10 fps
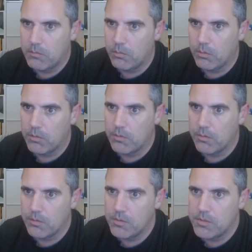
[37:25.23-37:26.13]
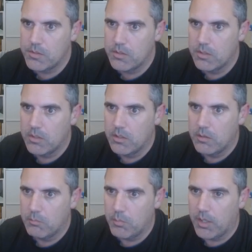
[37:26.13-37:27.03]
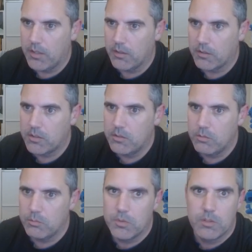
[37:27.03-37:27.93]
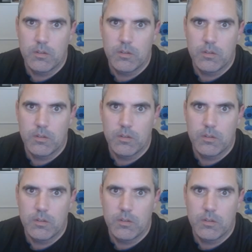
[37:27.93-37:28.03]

4/3 pi r cubed.